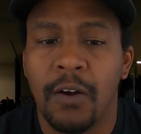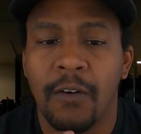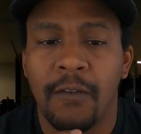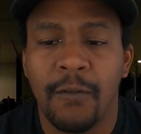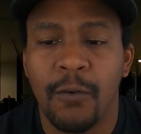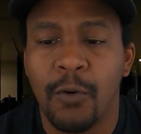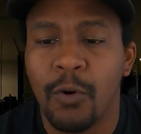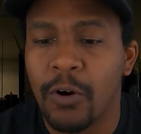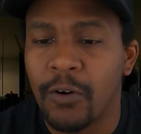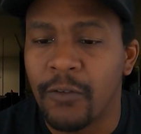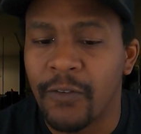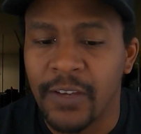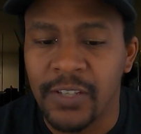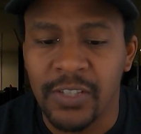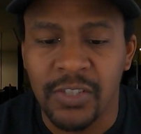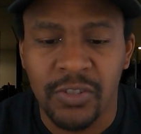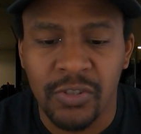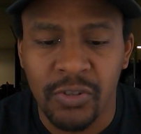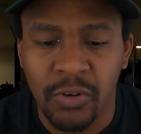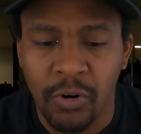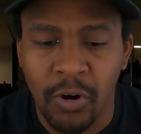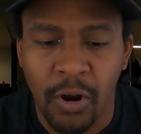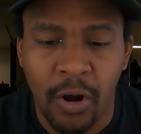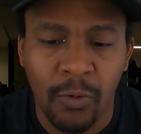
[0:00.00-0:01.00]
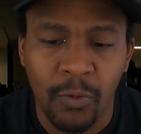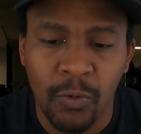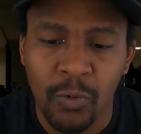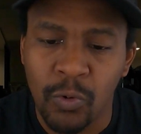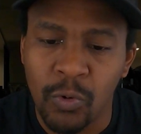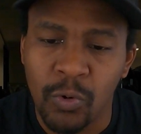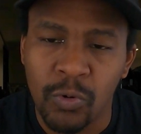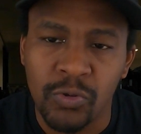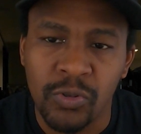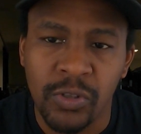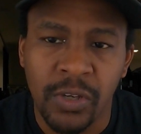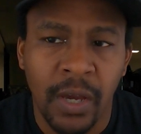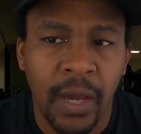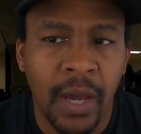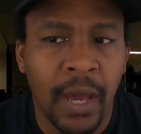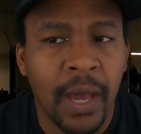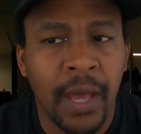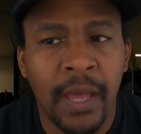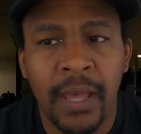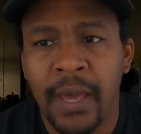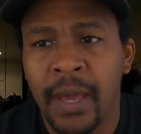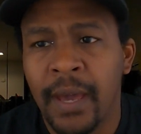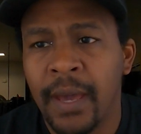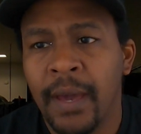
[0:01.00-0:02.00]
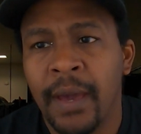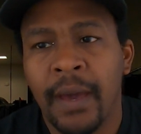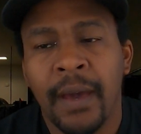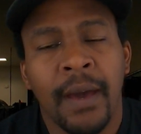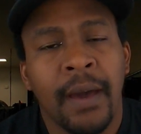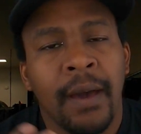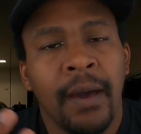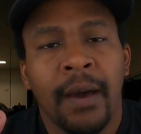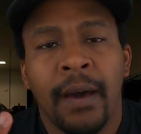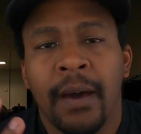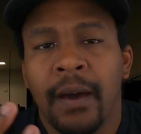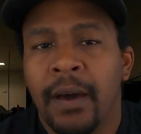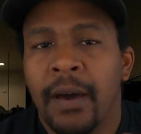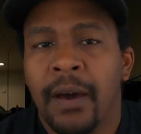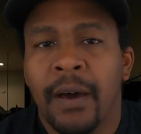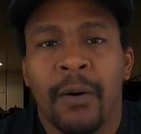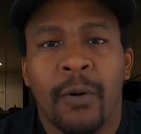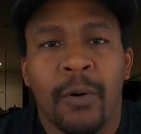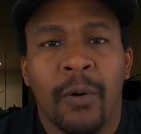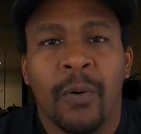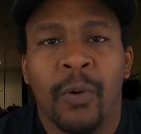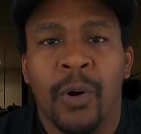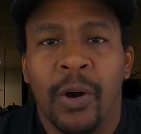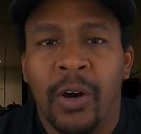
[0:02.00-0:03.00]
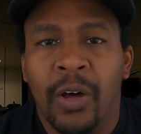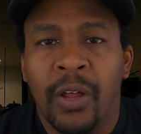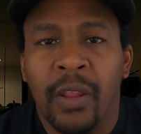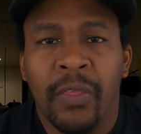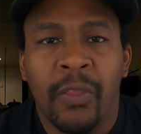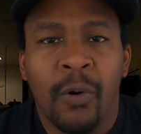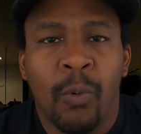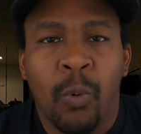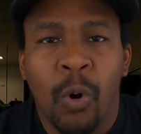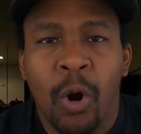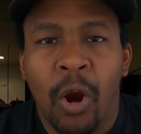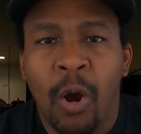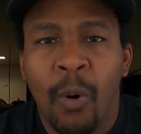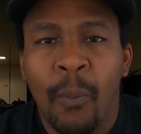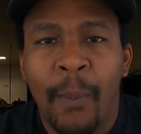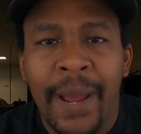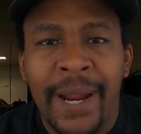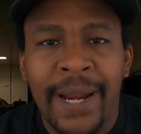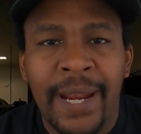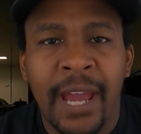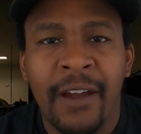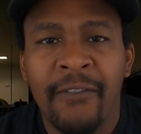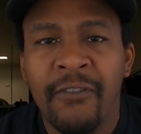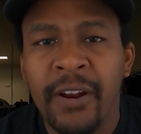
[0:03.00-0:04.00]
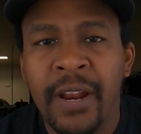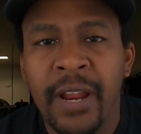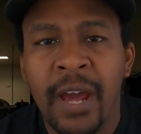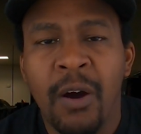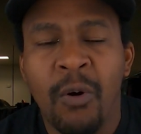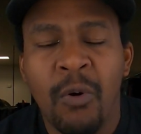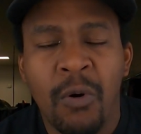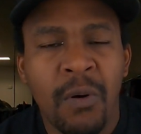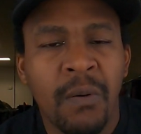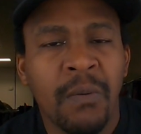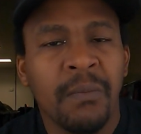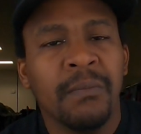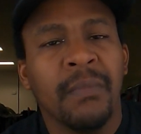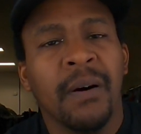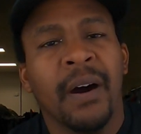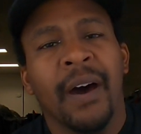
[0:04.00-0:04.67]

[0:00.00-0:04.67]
forward-facing sonar rules? Well, the world may never know.